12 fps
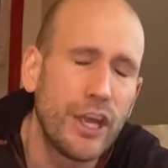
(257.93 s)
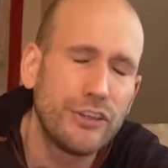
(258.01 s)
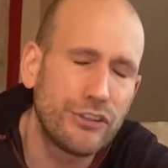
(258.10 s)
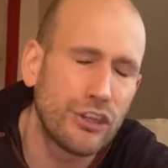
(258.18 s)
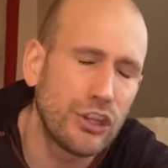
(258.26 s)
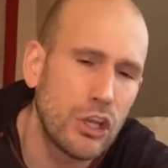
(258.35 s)

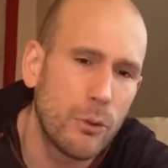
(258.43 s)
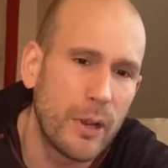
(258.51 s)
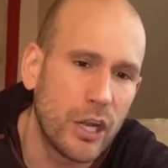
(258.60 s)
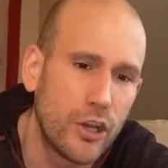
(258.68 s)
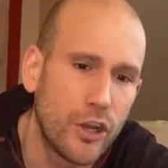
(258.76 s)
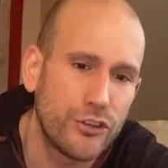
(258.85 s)
just a little
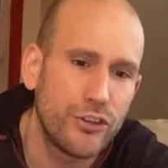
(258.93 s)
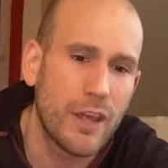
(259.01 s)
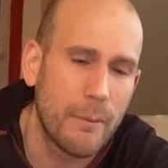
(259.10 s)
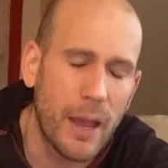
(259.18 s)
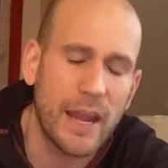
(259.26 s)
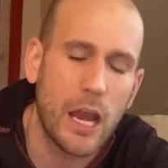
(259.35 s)
bit of cushion
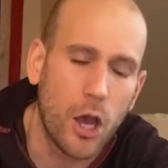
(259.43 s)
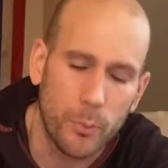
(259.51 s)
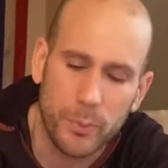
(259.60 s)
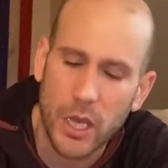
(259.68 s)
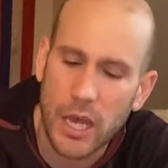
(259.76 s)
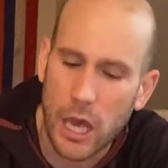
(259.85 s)
that might
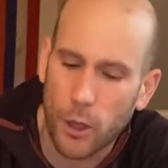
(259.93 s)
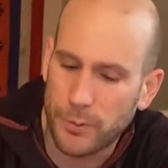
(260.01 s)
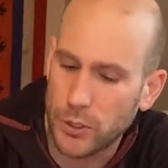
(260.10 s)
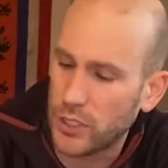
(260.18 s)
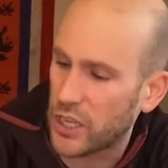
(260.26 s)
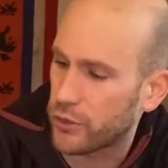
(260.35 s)
help
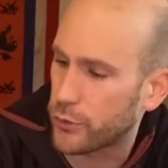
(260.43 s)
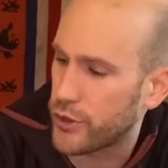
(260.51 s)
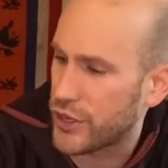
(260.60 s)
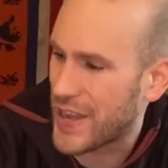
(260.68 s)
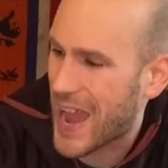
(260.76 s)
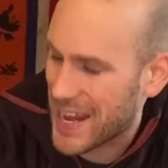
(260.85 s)
you get through
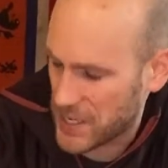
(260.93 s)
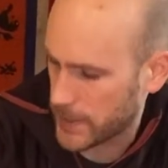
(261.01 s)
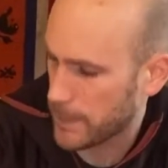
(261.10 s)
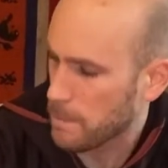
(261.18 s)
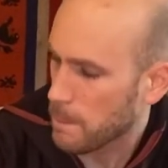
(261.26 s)
the night.